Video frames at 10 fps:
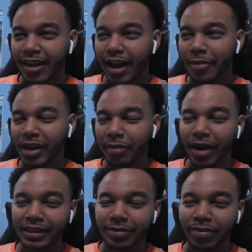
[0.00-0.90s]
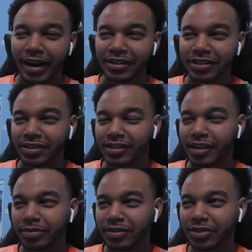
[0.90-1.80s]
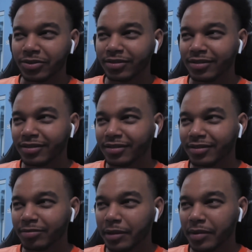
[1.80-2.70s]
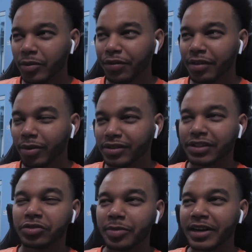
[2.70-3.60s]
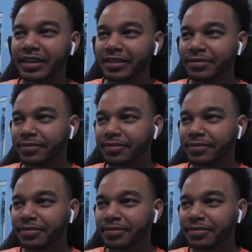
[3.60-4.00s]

I mean, I'm not surprised she's a substitute. People move with the most disrespect.